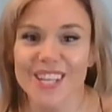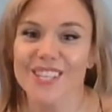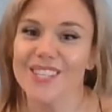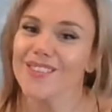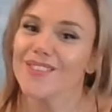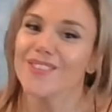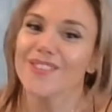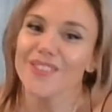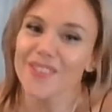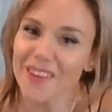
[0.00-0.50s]

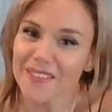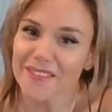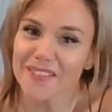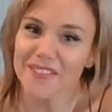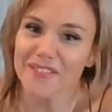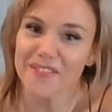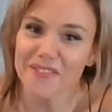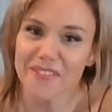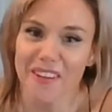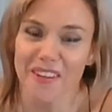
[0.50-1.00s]
you do have to
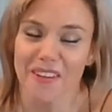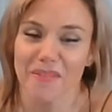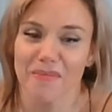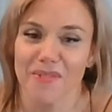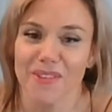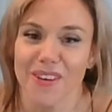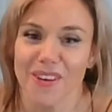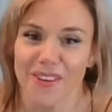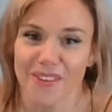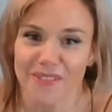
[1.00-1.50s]
develop a
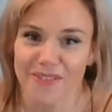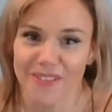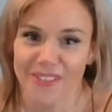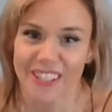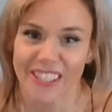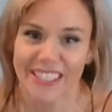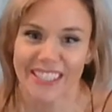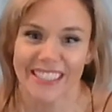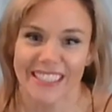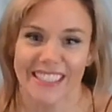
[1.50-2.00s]
yoga
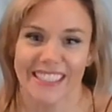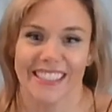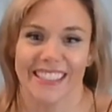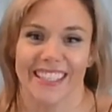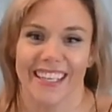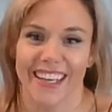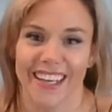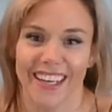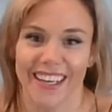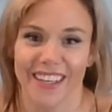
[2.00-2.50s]
voice.
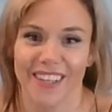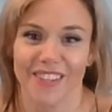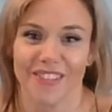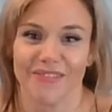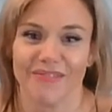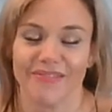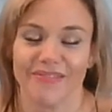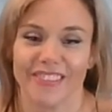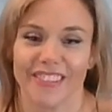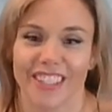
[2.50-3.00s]

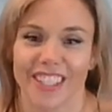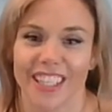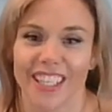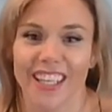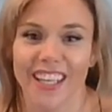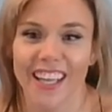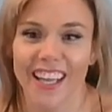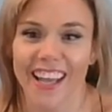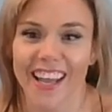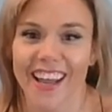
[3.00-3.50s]

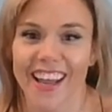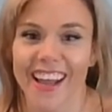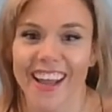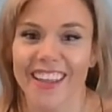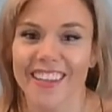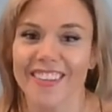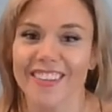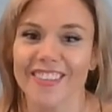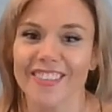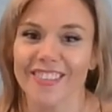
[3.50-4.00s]

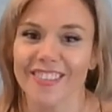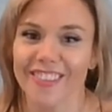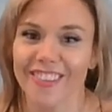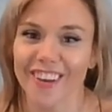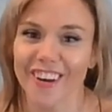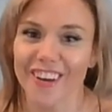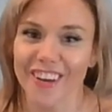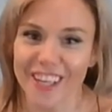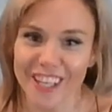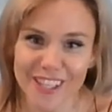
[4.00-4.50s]
And
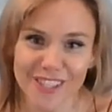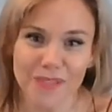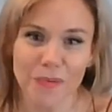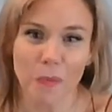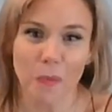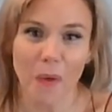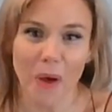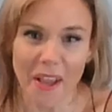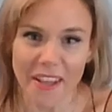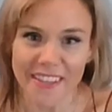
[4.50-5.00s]
there is
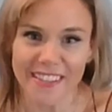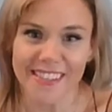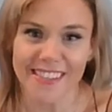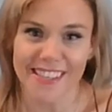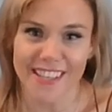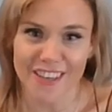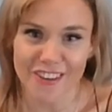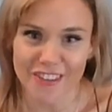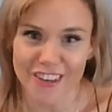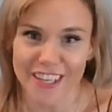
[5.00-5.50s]
one
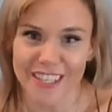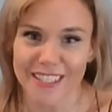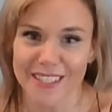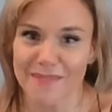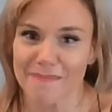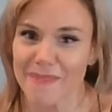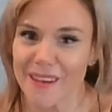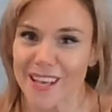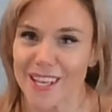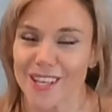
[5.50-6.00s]
secret
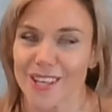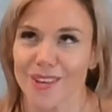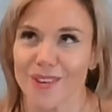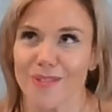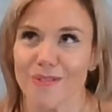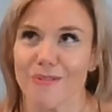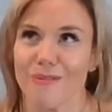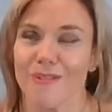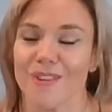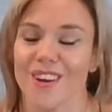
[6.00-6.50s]
to make
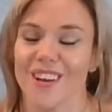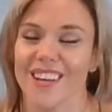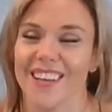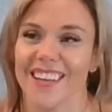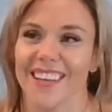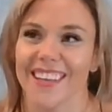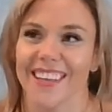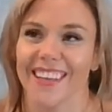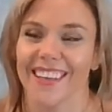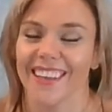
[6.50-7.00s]
you
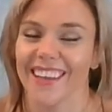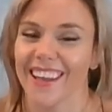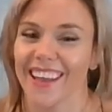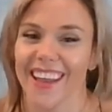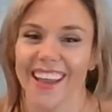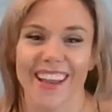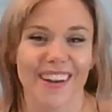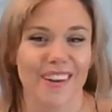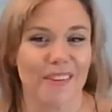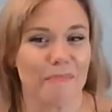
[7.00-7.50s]

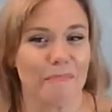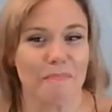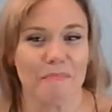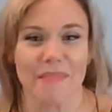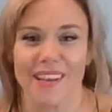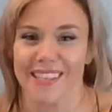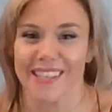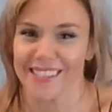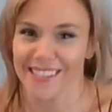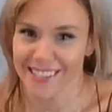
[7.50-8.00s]
an
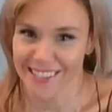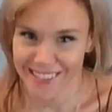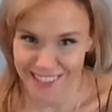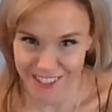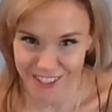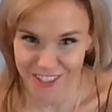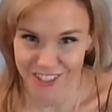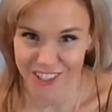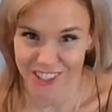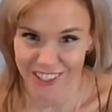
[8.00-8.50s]
amazing
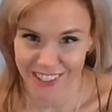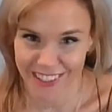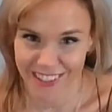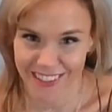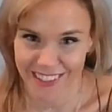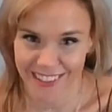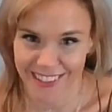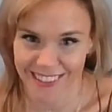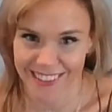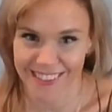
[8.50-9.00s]
teacher.
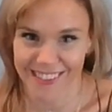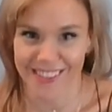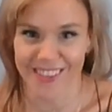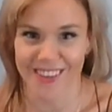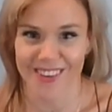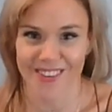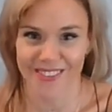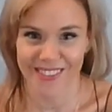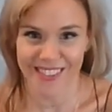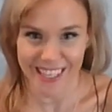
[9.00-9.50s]

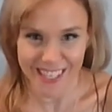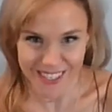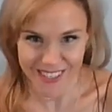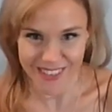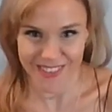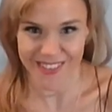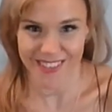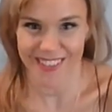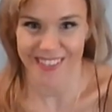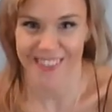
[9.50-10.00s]
So stay
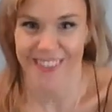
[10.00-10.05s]
tuned.